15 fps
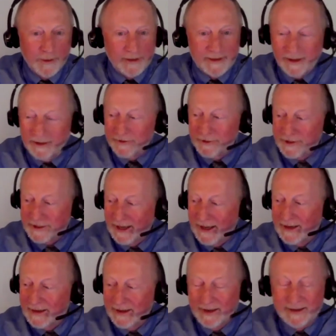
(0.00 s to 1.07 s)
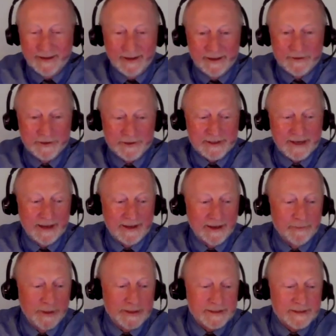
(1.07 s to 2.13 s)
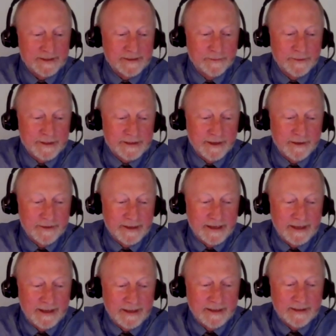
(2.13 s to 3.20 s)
Understanding what's going on.